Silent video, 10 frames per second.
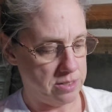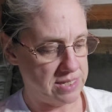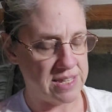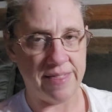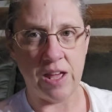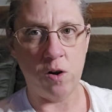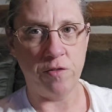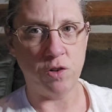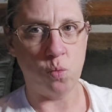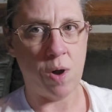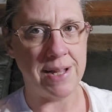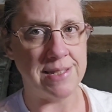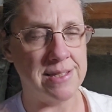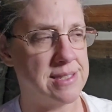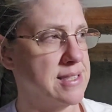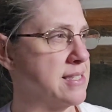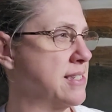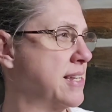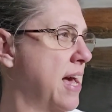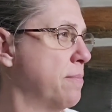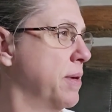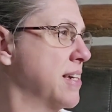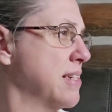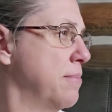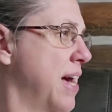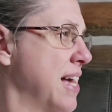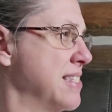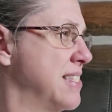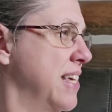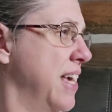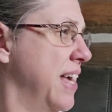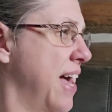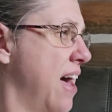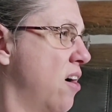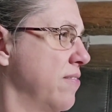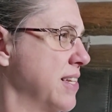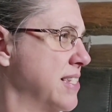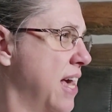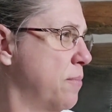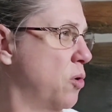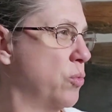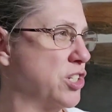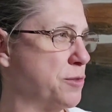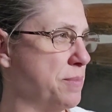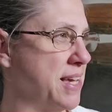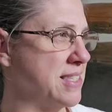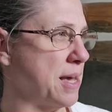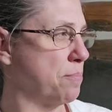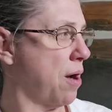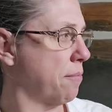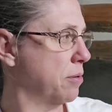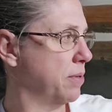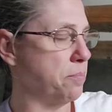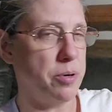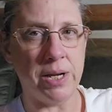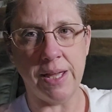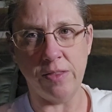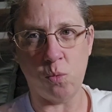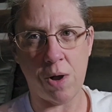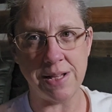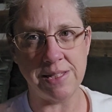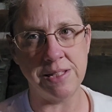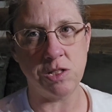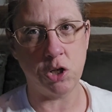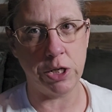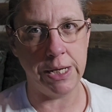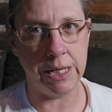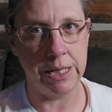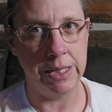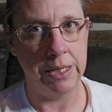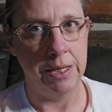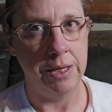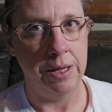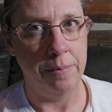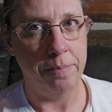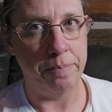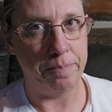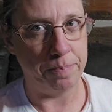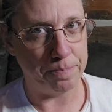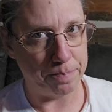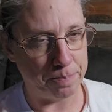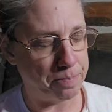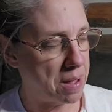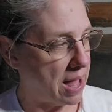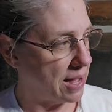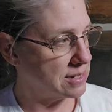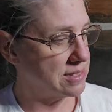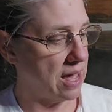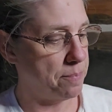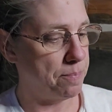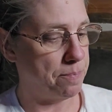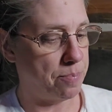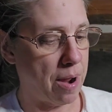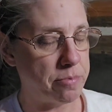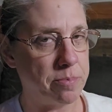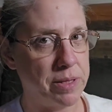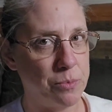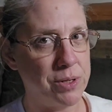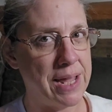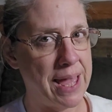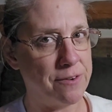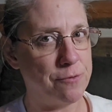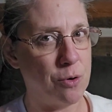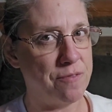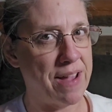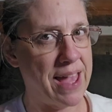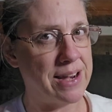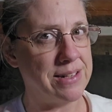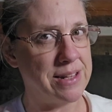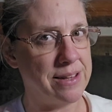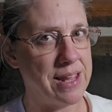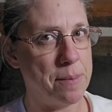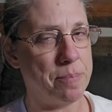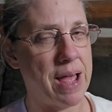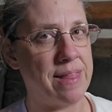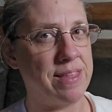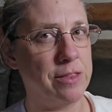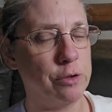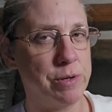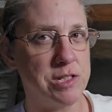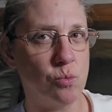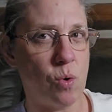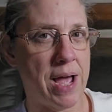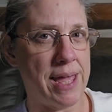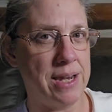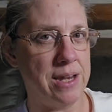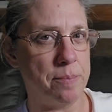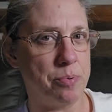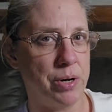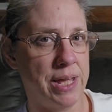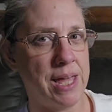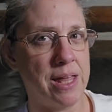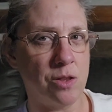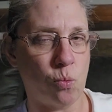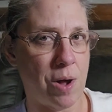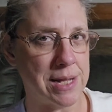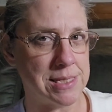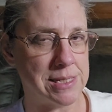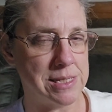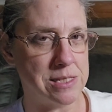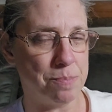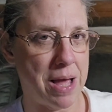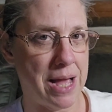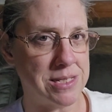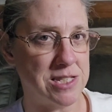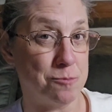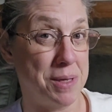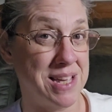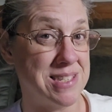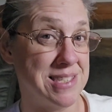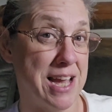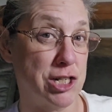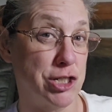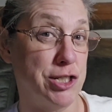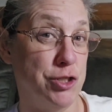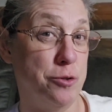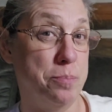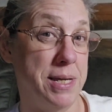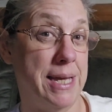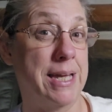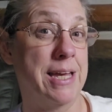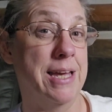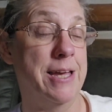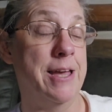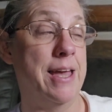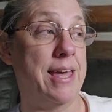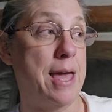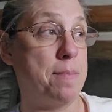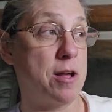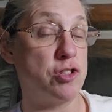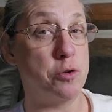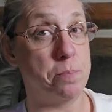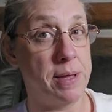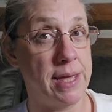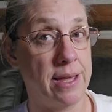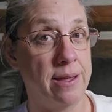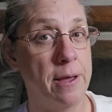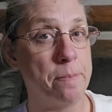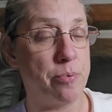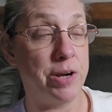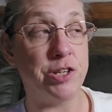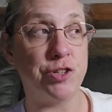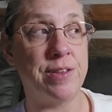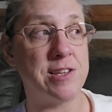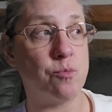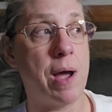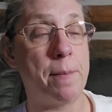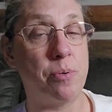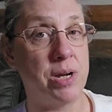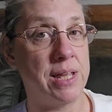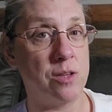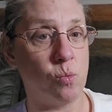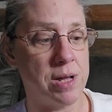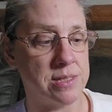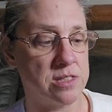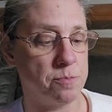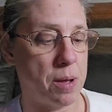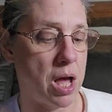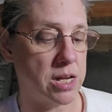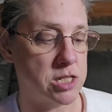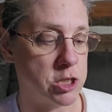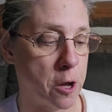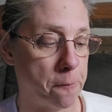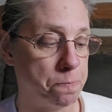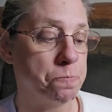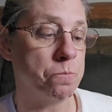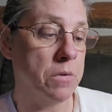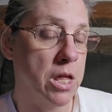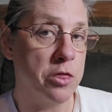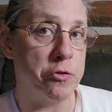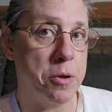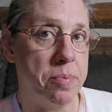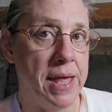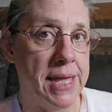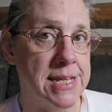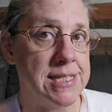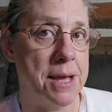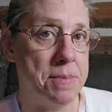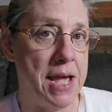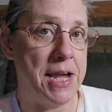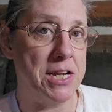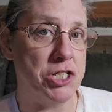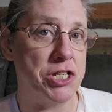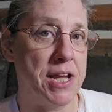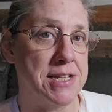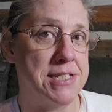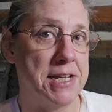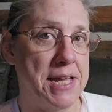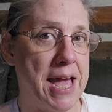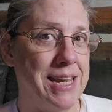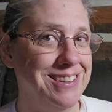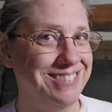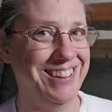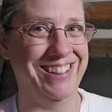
send that over to Watson's instead, because I'm not seeing it out on the table, which means I probably put it in the Watson's Creek box. I probably would have had 4 if I hadn't done that, but I think the reason why I ended up putting it in the Watson's box is because it's actually too big. It came out too big. Pretty sure that's why I put it in the Watson's box. So 3 blankets, I'm not going to shake a stick at it.